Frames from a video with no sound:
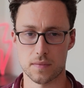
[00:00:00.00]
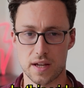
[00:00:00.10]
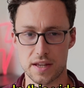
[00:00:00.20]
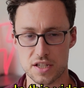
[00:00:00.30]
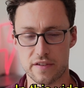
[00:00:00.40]

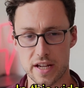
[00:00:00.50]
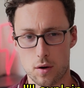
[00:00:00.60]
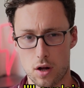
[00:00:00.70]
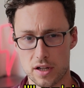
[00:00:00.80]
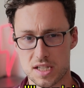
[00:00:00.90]
In this
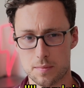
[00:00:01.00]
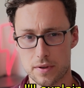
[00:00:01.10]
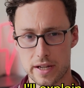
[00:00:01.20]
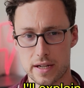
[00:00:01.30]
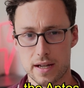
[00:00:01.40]
video, I'll
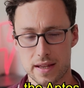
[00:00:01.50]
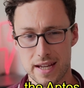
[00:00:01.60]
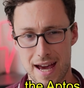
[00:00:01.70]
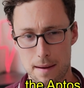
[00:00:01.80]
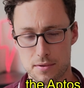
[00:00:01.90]
explain
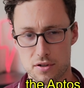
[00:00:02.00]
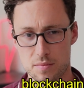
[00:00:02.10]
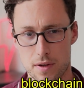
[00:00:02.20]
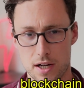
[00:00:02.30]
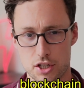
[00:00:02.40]
the Aptos
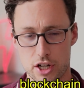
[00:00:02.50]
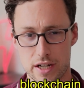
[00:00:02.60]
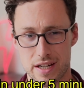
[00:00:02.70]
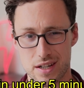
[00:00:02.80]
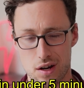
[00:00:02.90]

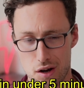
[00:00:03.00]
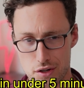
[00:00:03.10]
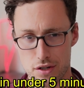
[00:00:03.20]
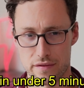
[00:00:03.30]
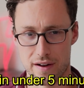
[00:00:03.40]
blockchain in
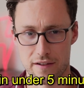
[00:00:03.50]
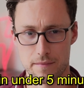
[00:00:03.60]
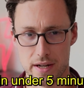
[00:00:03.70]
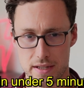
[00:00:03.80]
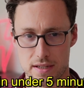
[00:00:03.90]
under five
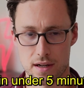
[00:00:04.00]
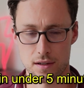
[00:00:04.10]
minutes.